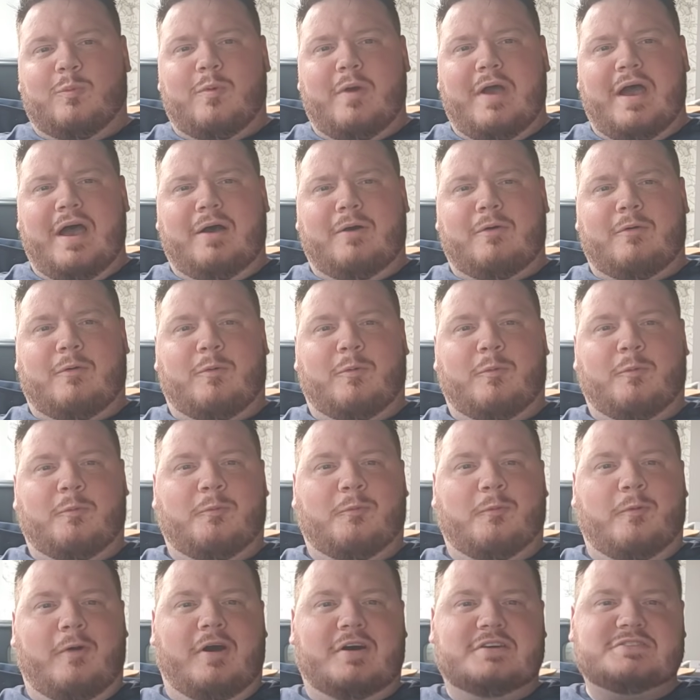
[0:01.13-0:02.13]

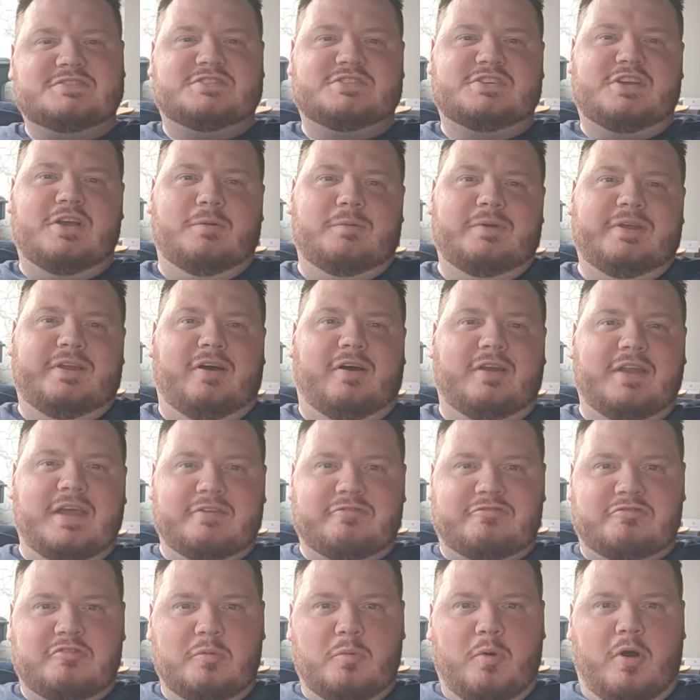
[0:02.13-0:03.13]
Well, what's going on,
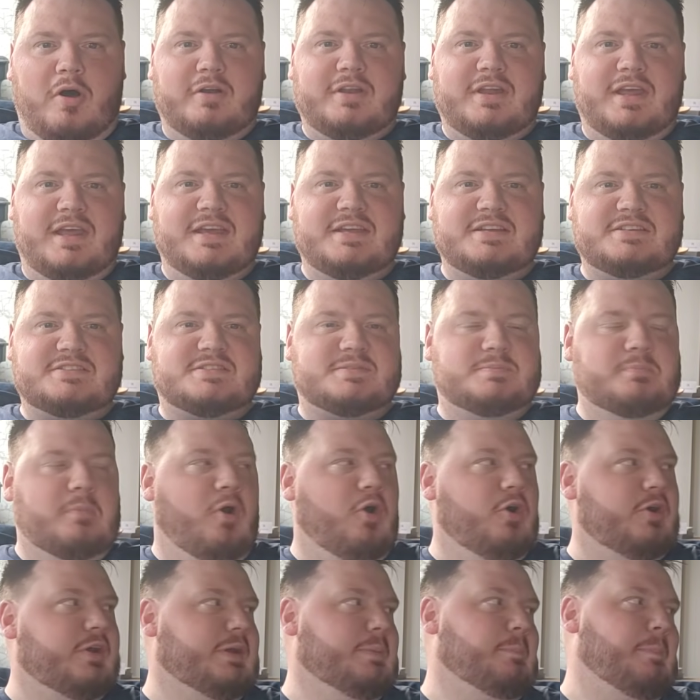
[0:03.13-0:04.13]
everyone? It's
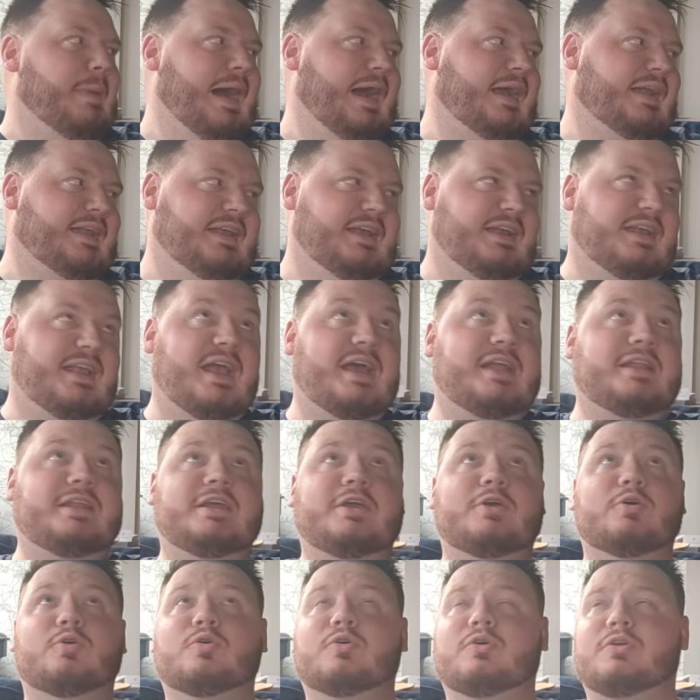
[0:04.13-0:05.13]
Mike back again.
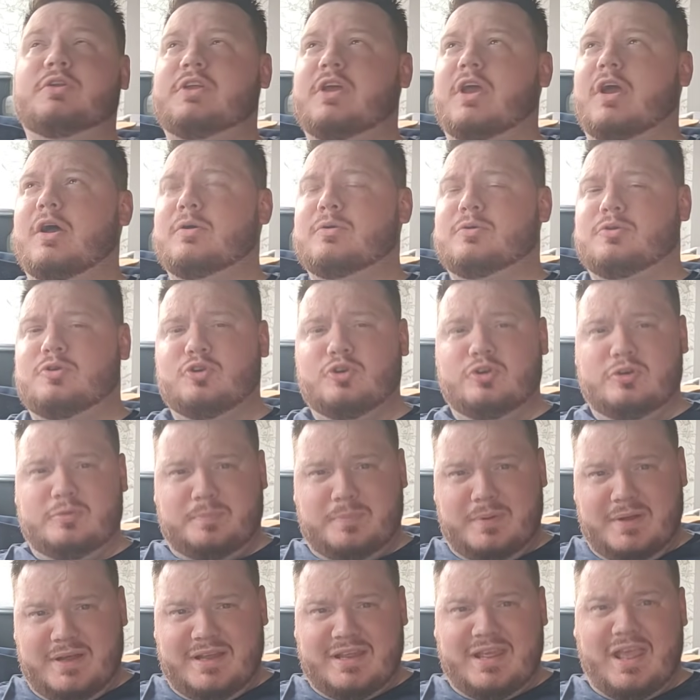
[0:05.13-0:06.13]
The audio
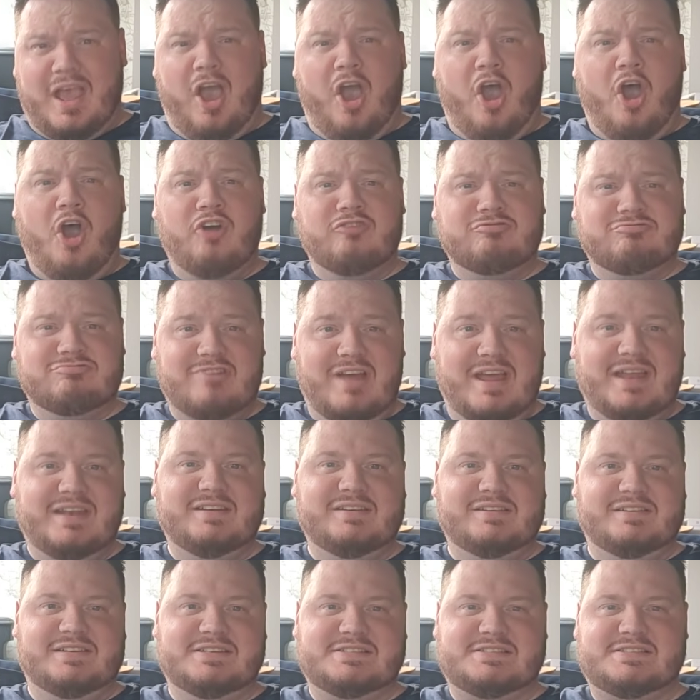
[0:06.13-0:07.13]
could be
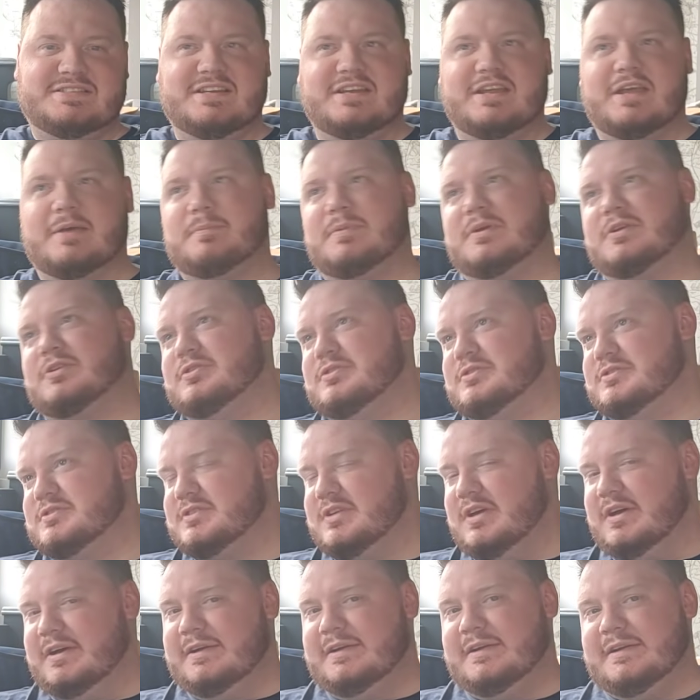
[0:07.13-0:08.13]
horrendous here
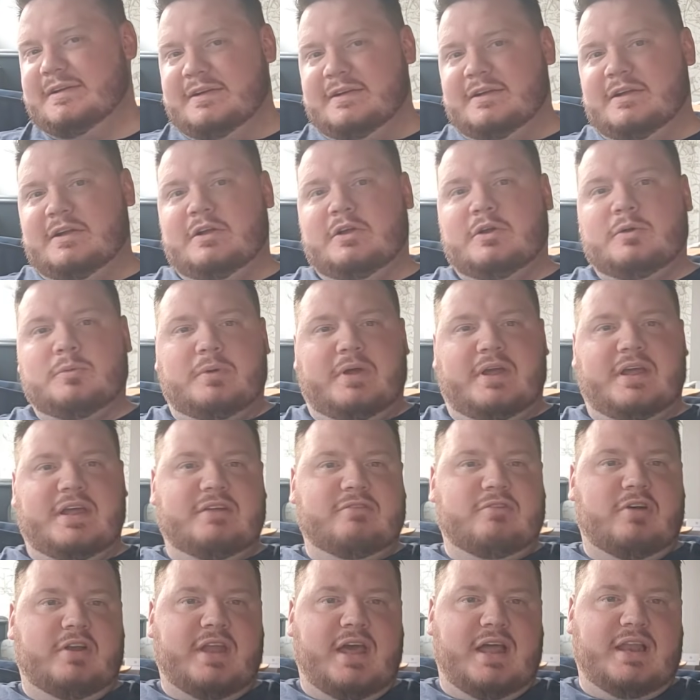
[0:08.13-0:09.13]
because we're
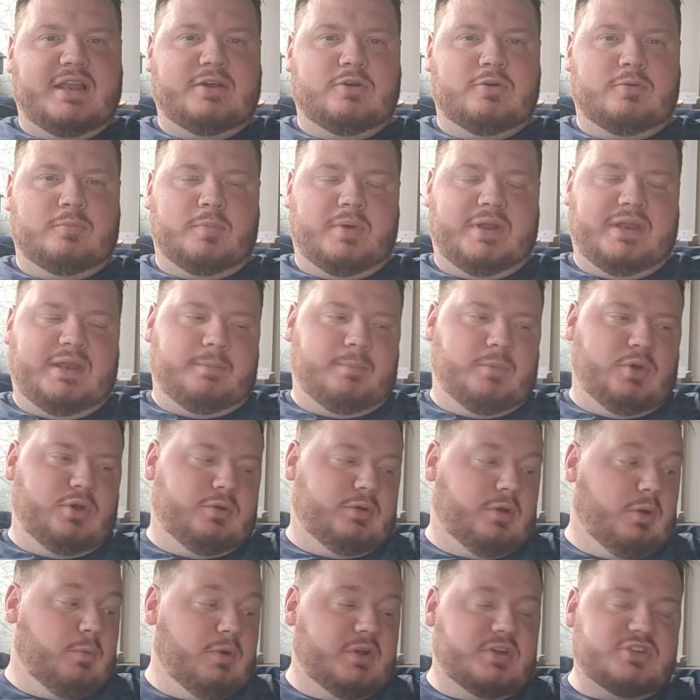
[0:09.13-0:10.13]
here on our little mini
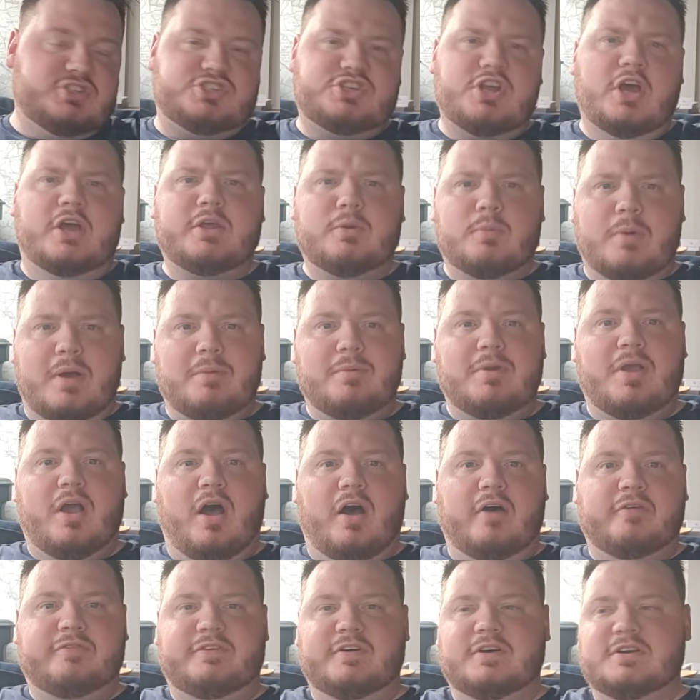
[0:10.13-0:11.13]
moon. I want to show you where we
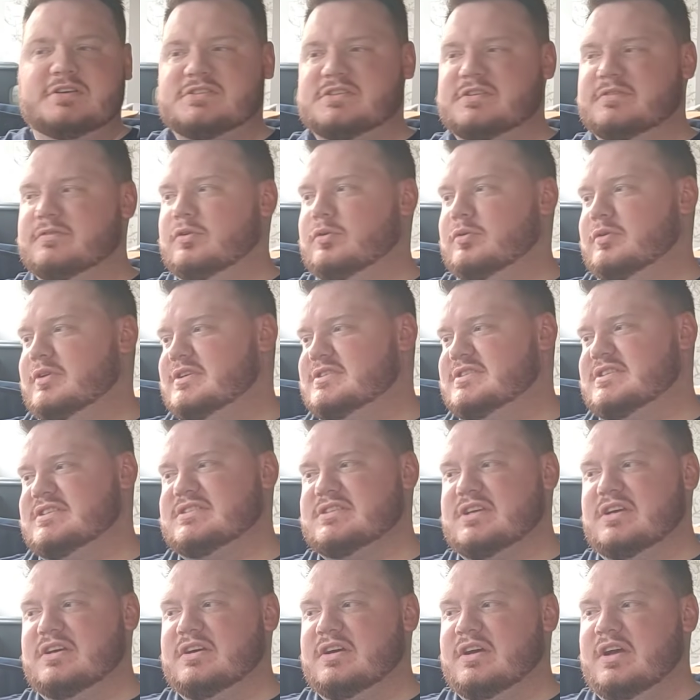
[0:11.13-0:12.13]
are, first of all. This
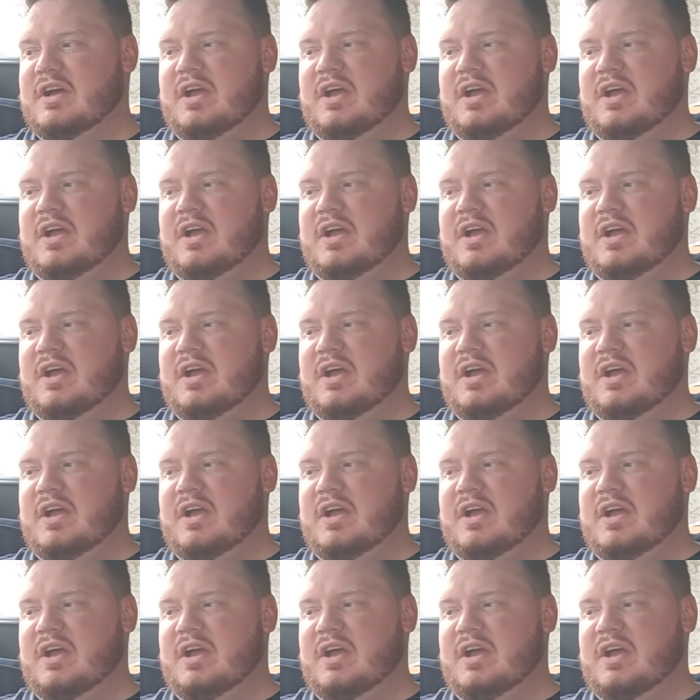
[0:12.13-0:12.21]
is